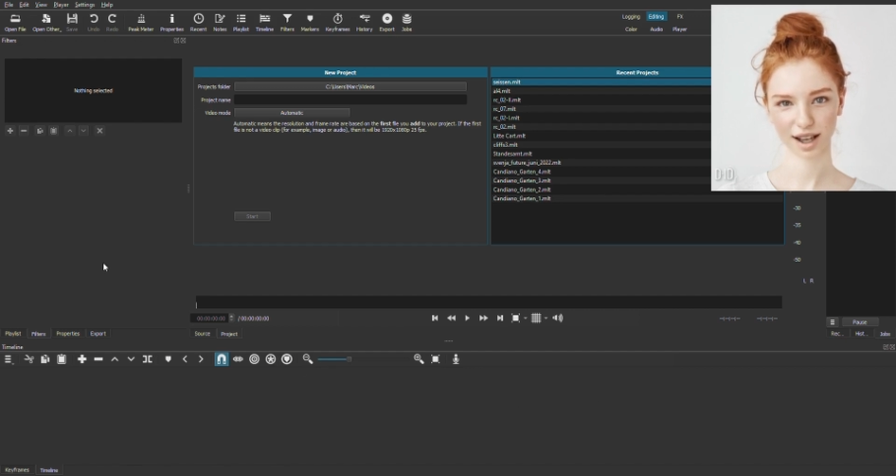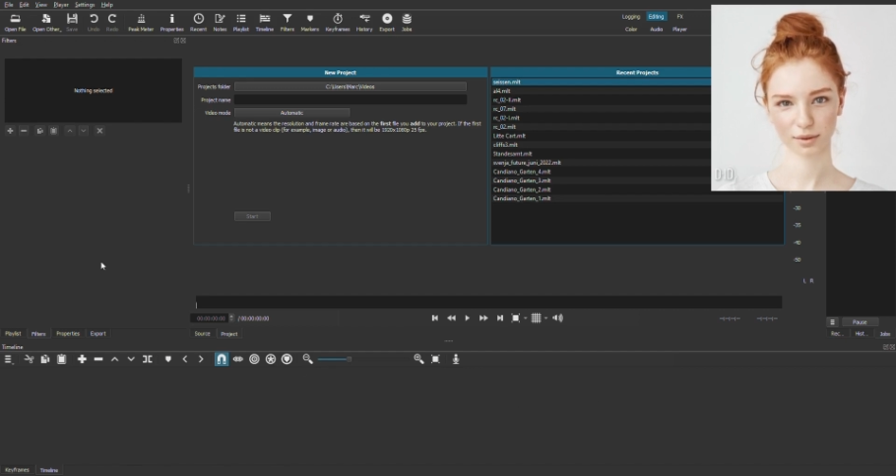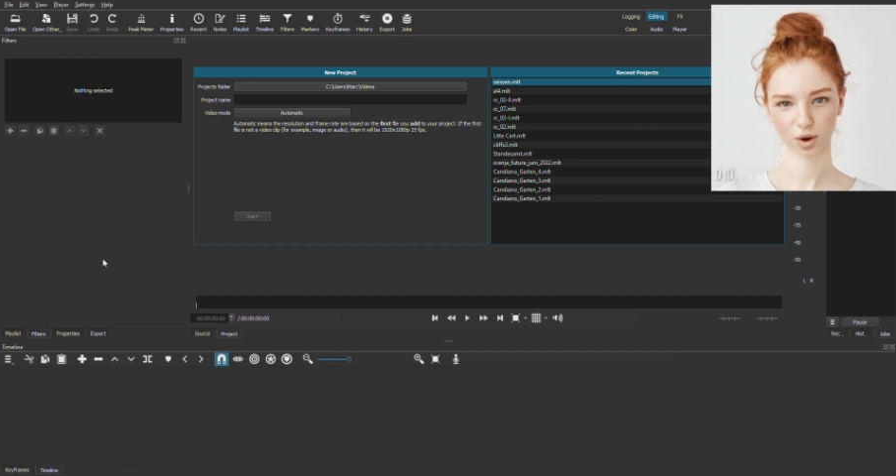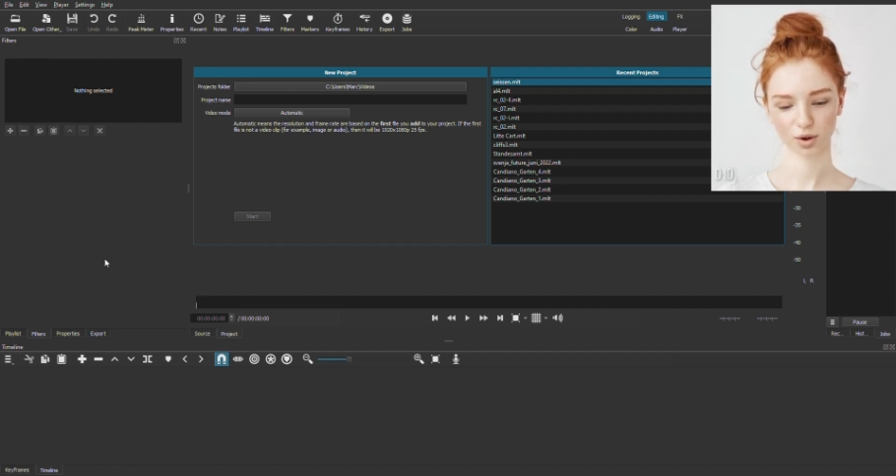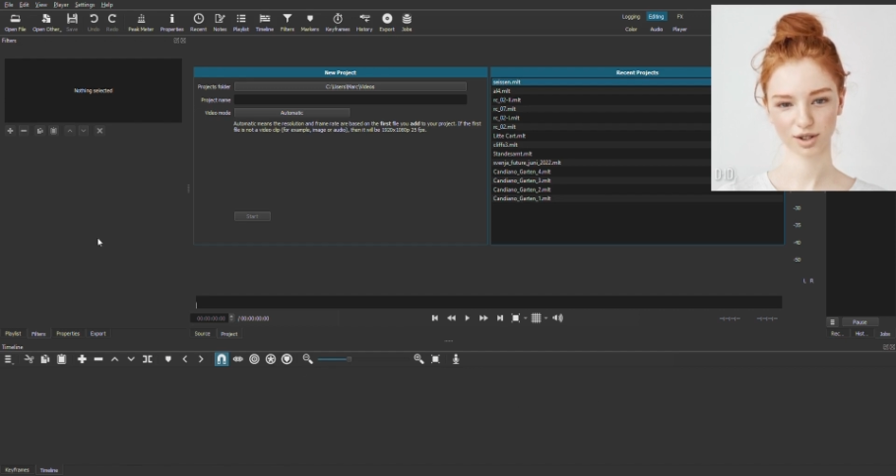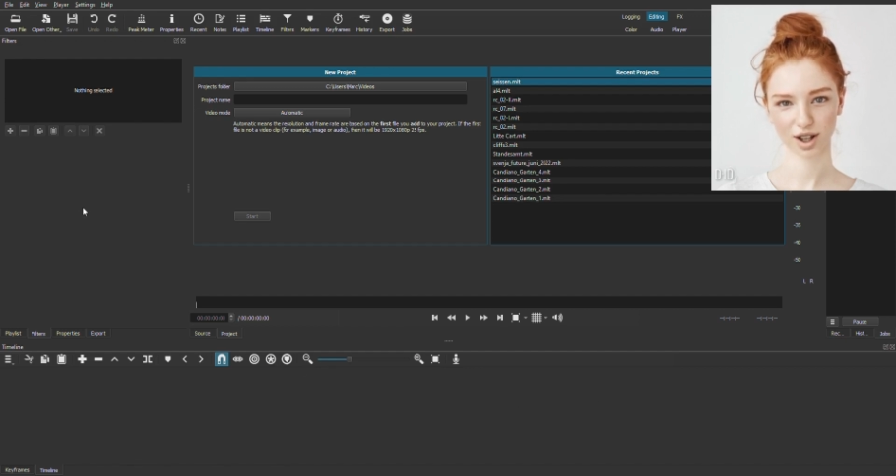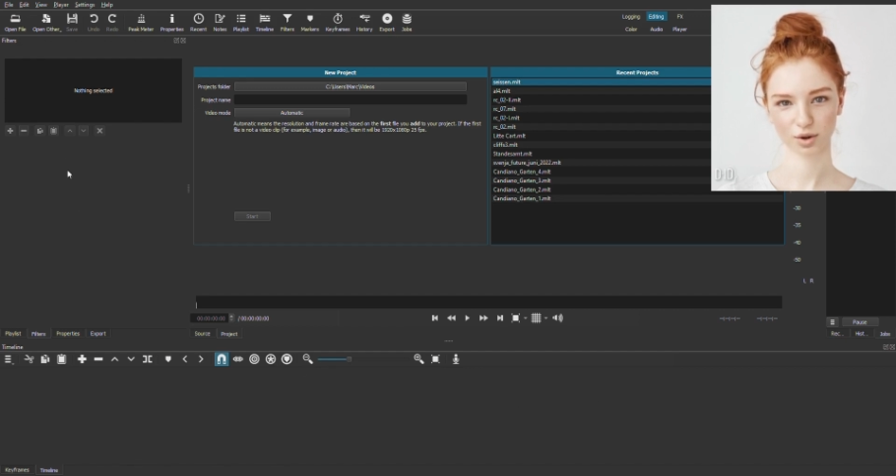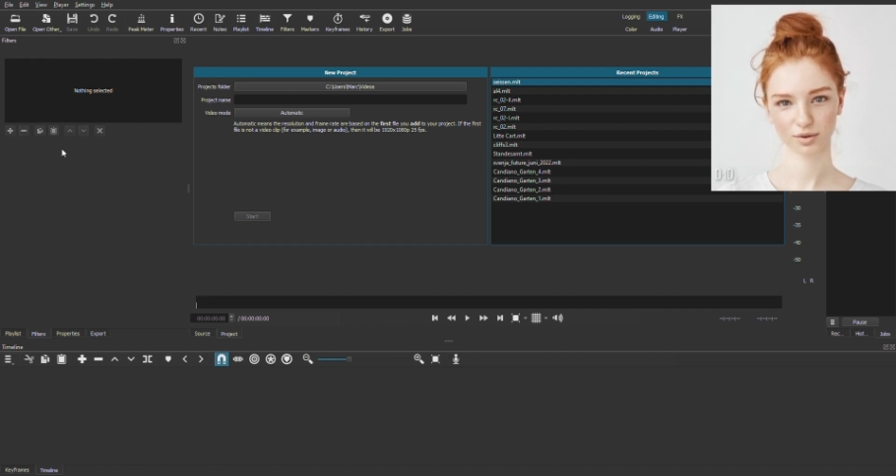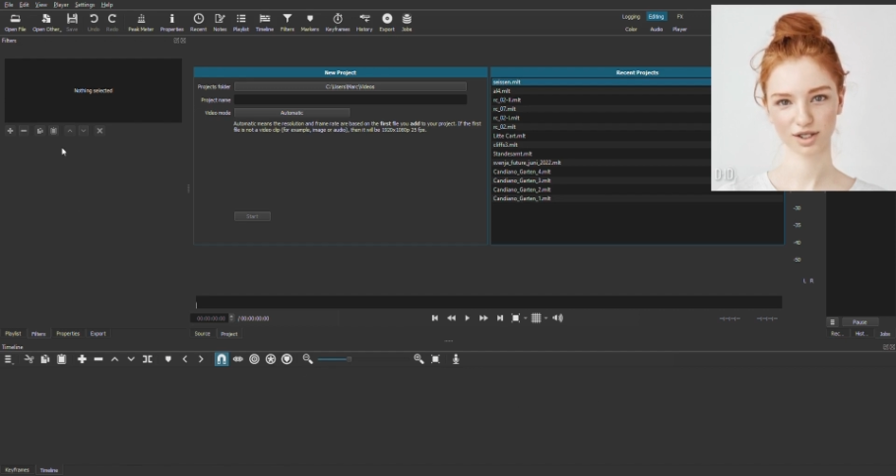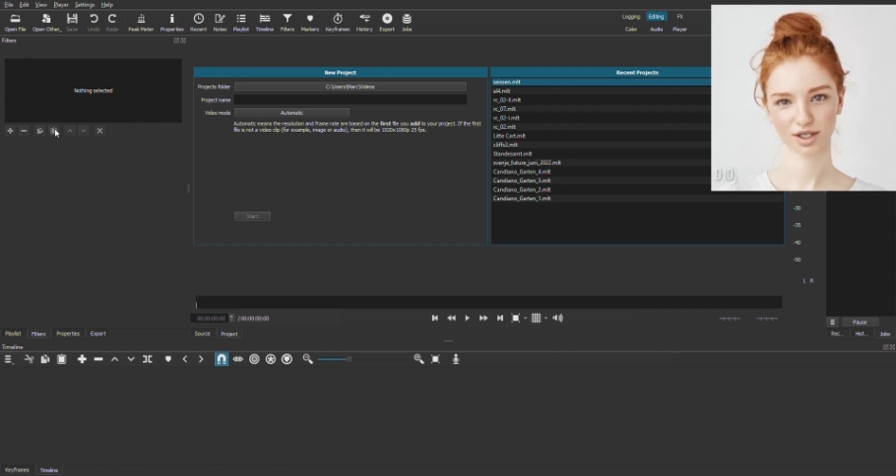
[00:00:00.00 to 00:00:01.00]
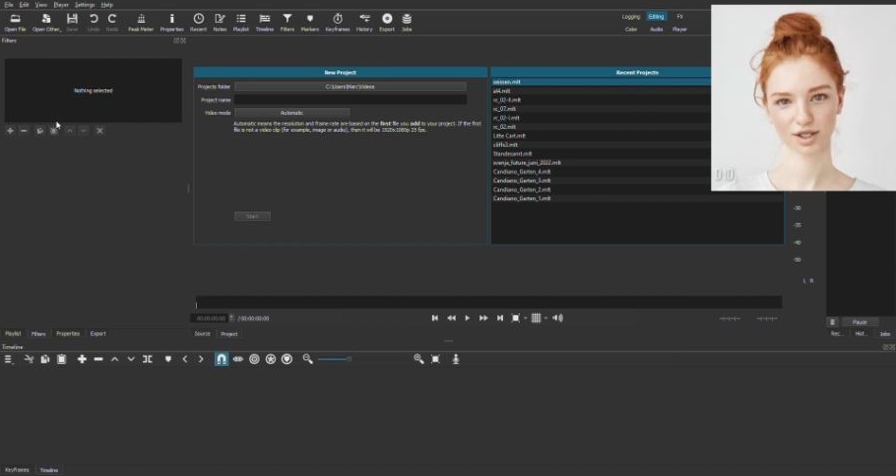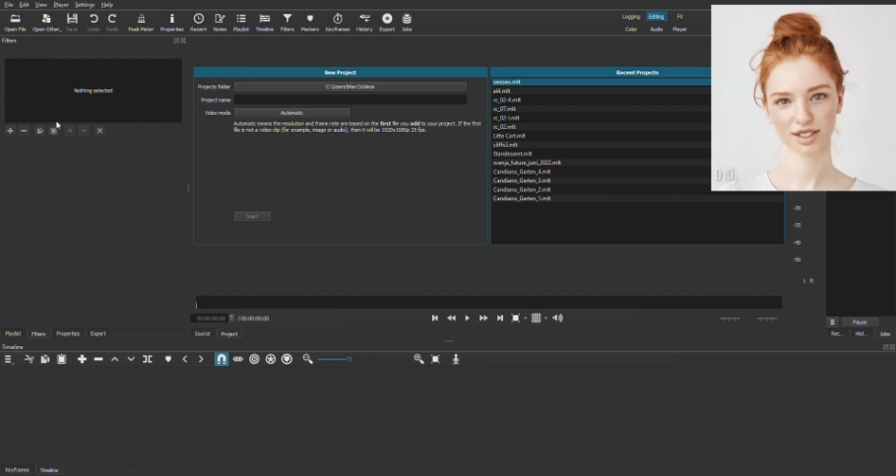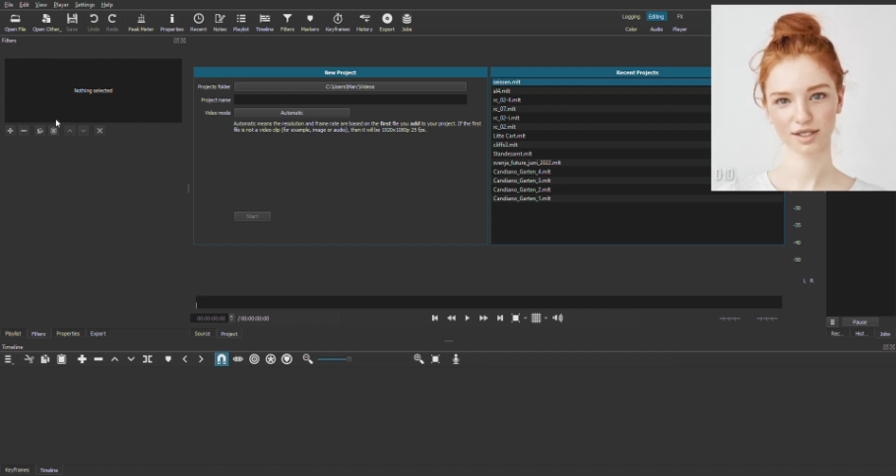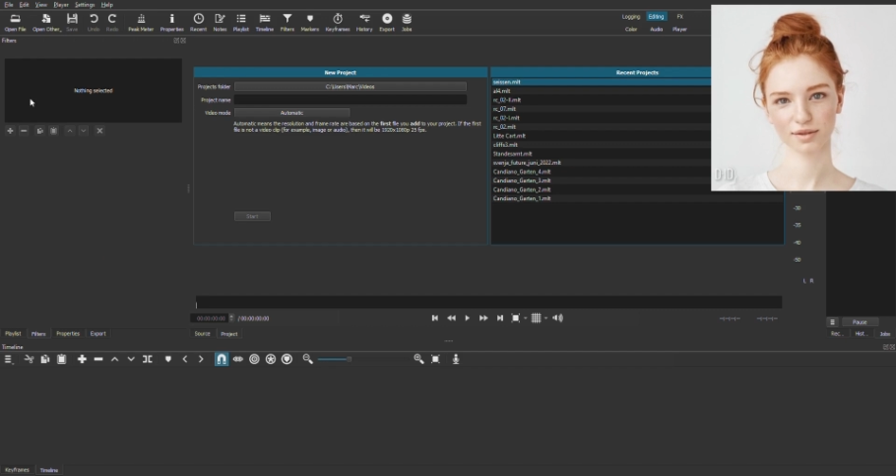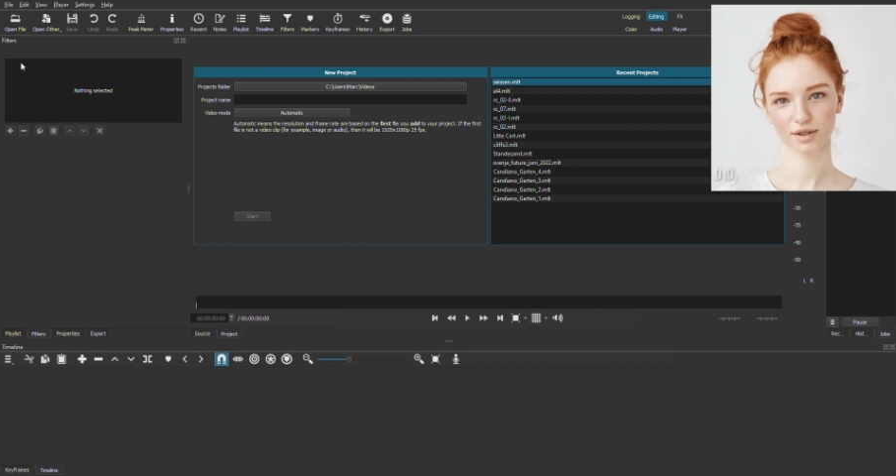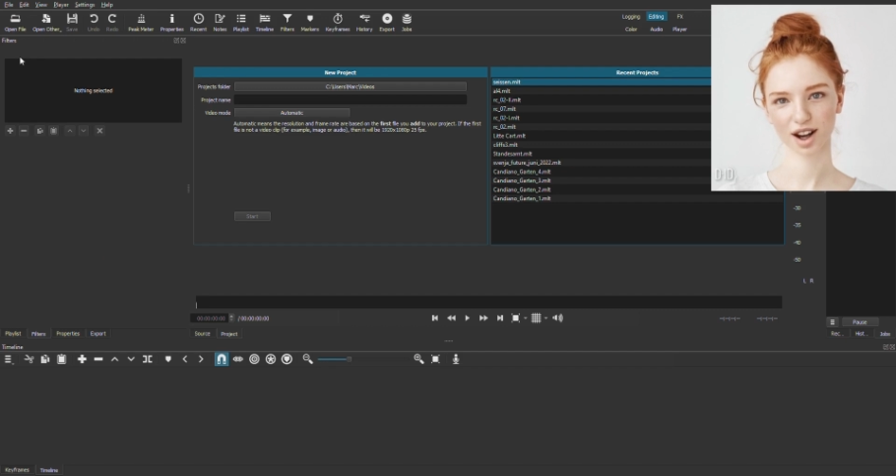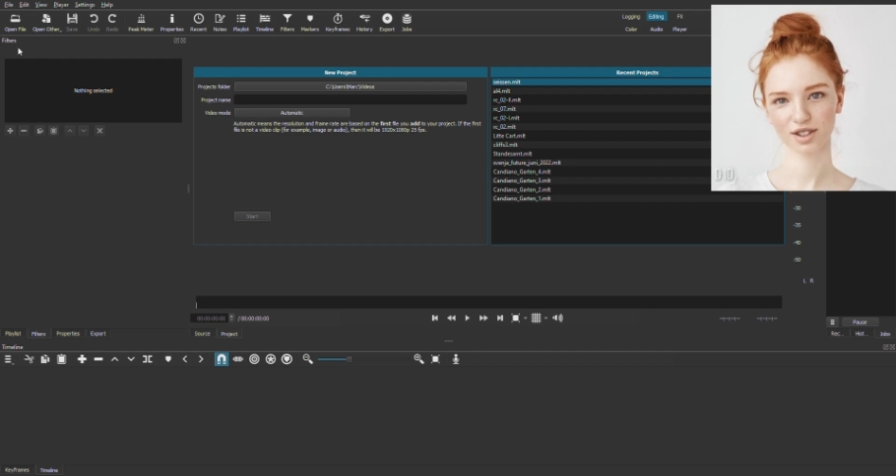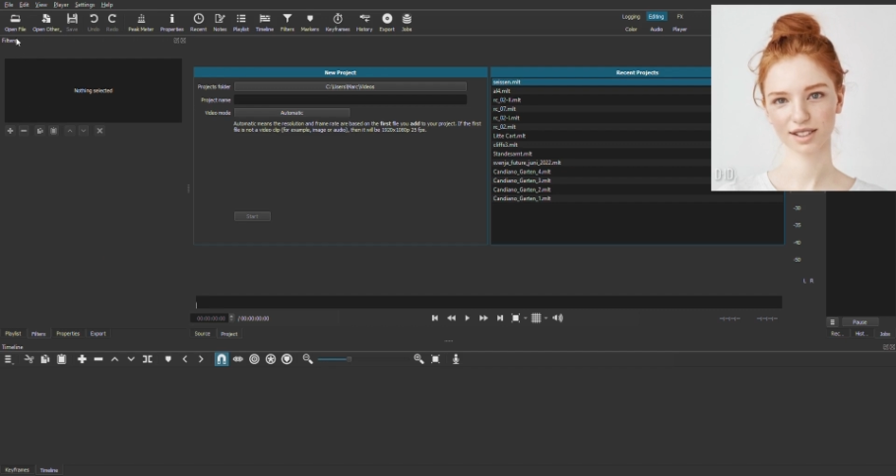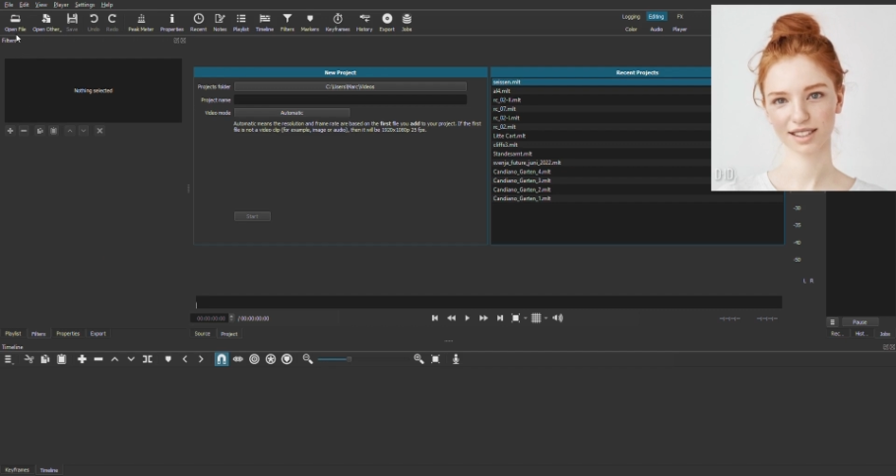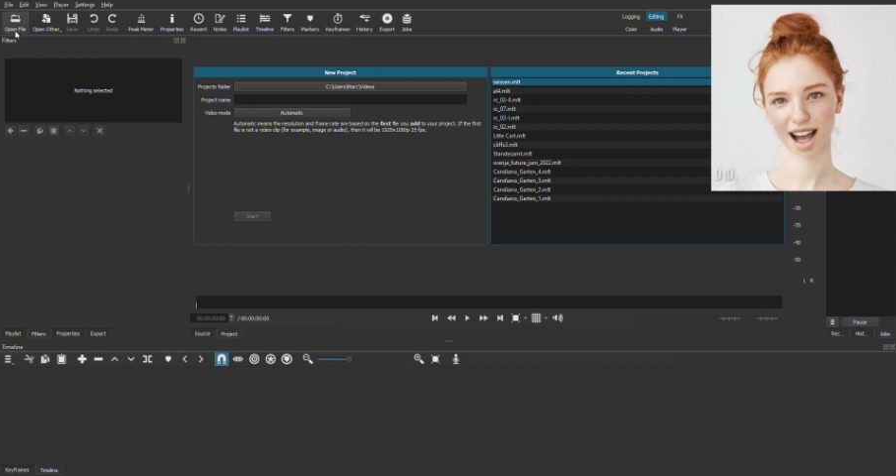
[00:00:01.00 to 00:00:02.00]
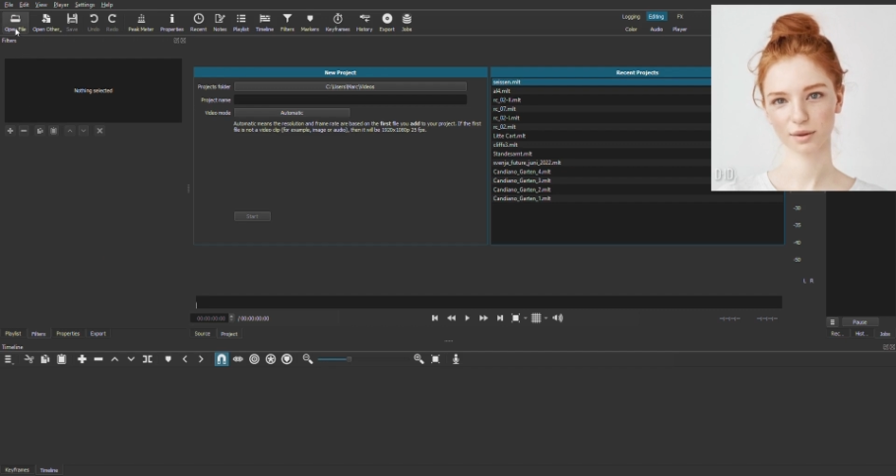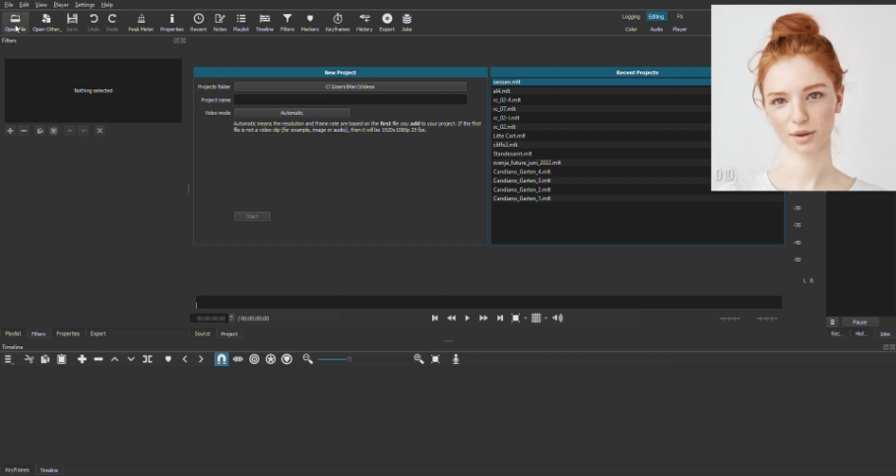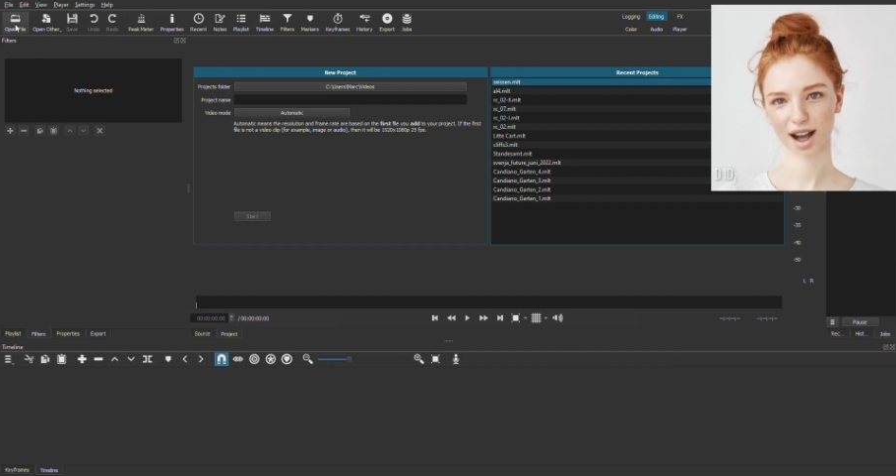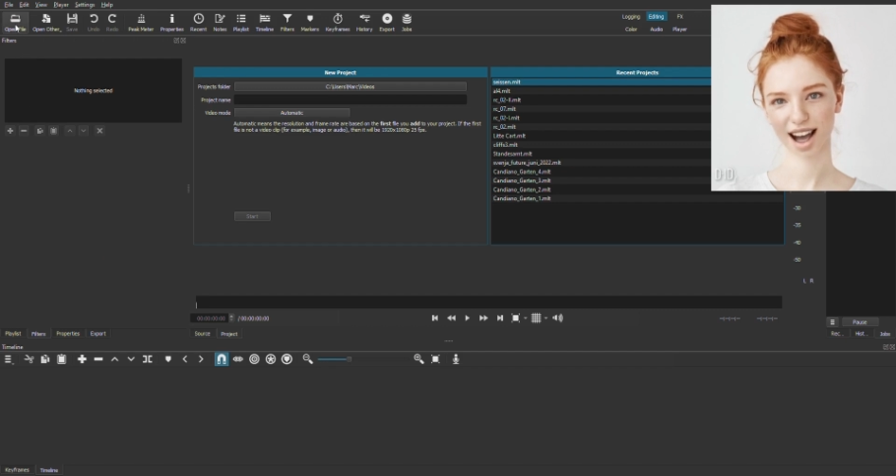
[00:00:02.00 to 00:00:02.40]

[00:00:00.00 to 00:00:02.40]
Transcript: Importing your footage is the first step in